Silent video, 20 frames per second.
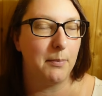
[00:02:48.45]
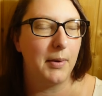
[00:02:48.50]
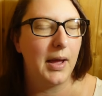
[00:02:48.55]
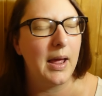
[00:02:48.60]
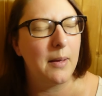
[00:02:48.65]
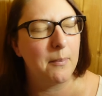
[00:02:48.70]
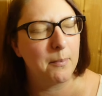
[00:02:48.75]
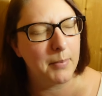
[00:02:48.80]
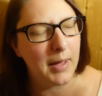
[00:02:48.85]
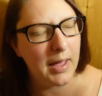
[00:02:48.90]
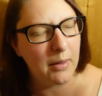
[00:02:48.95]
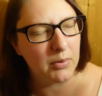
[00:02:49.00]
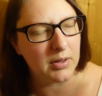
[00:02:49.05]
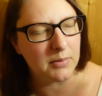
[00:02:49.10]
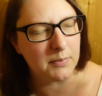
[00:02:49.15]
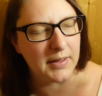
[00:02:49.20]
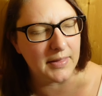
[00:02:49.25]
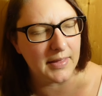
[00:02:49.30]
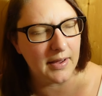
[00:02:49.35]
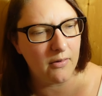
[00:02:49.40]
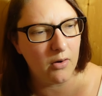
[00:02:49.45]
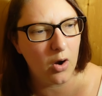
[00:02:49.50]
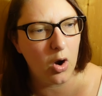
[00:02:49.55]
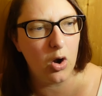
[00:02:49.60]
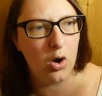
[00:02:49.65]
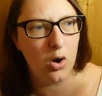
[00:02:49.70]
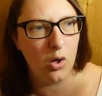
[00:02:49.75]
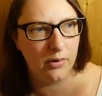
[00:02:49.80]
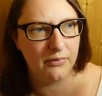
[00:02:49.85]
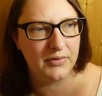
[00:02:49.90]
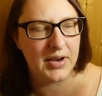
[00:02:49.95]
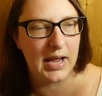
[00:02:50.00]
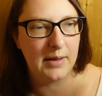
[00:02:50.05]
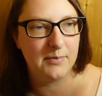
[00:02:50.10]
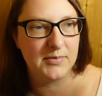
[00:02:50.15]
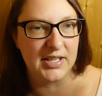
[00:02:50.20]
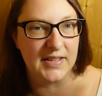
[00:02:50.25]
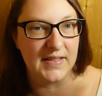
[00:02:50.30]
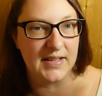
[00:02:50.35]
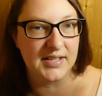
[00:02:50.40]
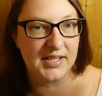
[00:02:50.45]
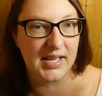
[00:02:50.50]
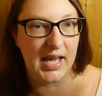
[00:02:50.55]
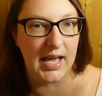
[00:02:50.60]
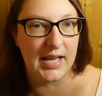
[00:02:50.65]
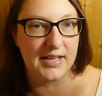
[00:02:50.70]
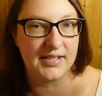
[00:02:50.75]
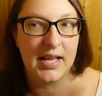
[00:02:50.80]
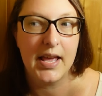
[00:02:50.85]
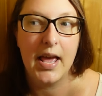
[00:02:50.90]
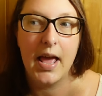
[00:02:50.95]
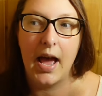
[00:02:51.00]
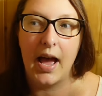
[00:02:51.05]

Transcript: Bear, bear with me, there are a lot of names in this case.